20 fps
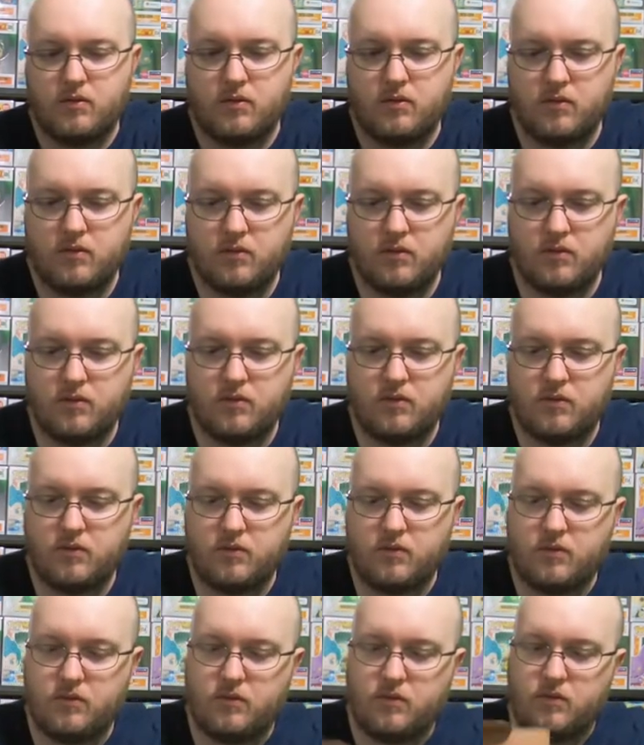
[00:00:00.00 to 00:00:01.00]

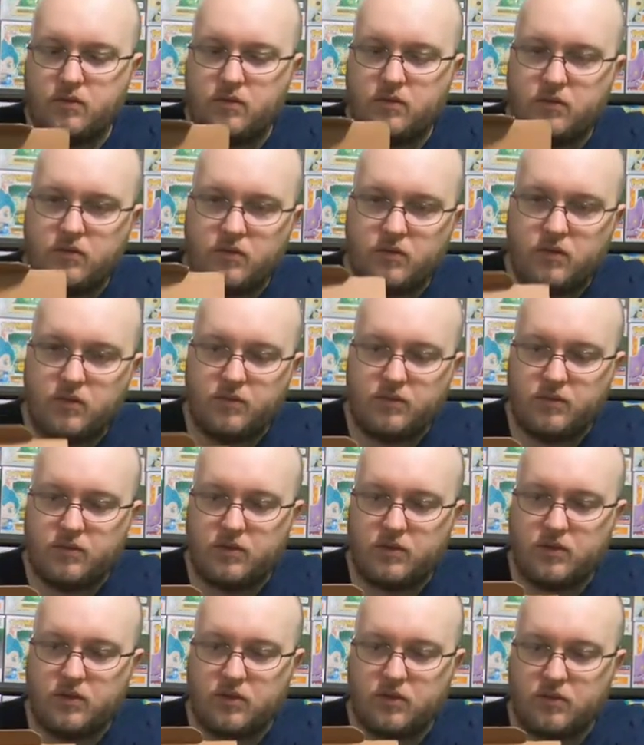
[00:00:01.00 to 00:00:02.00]

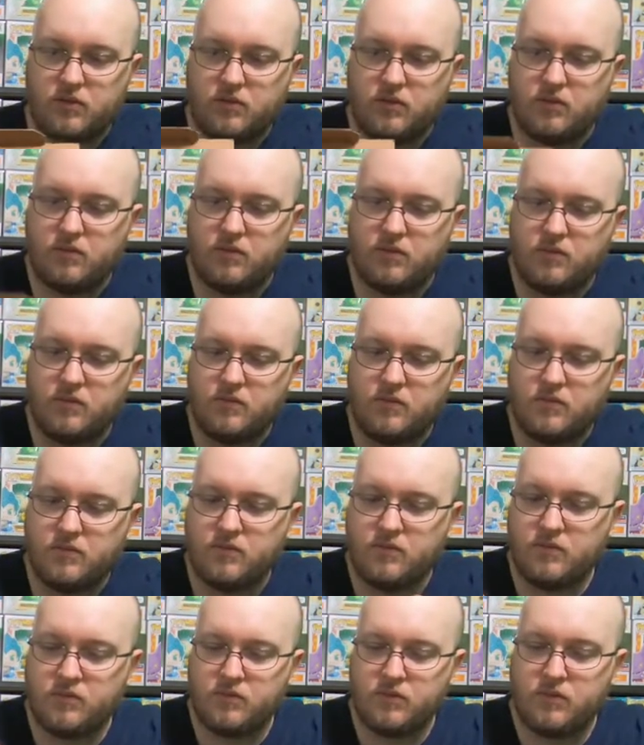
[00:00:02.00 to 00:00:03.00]

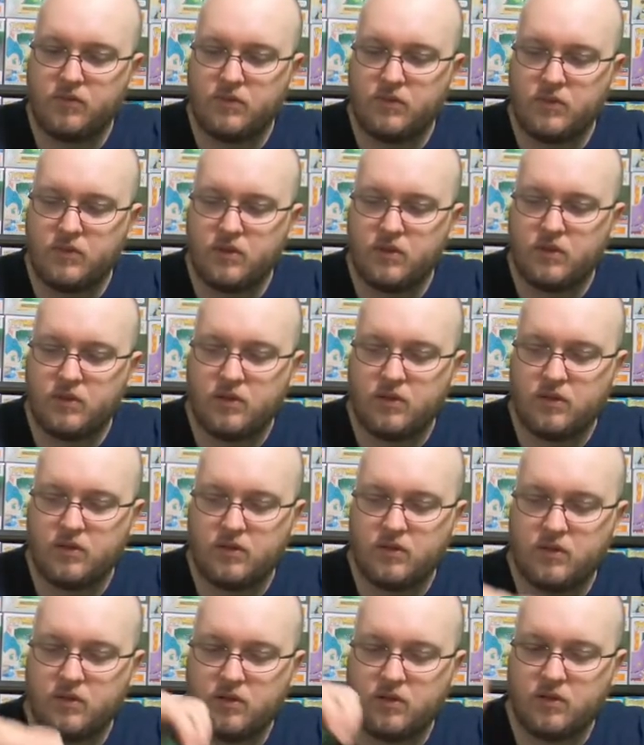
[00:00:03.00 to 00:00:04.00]

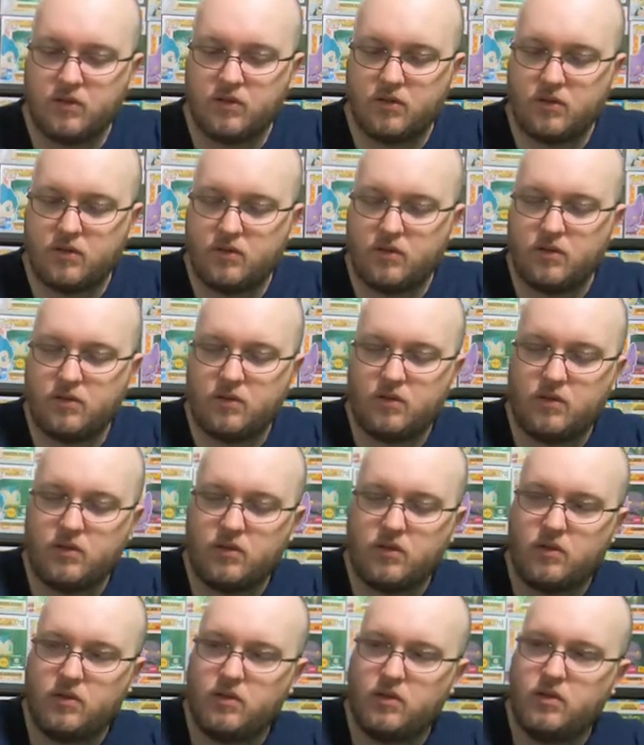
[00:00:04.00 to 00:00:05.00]

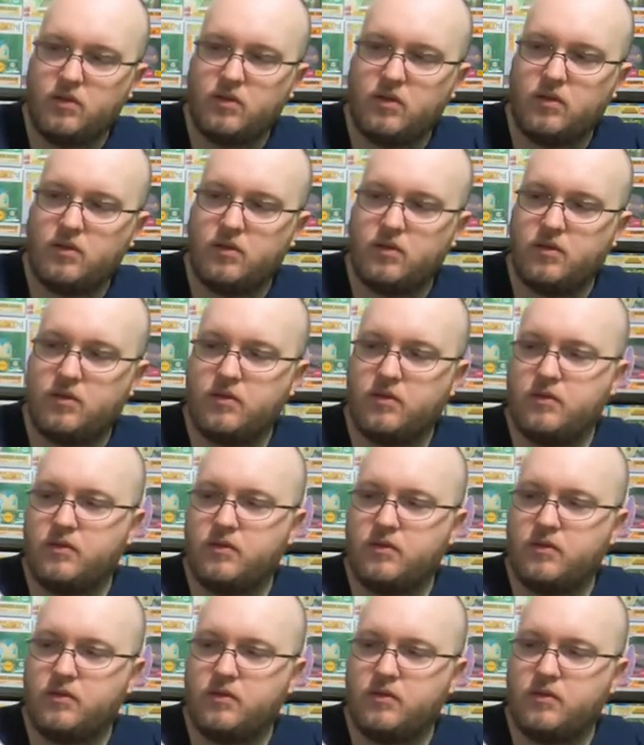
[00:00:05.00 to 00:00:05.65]
No words are spoken by the person on screen.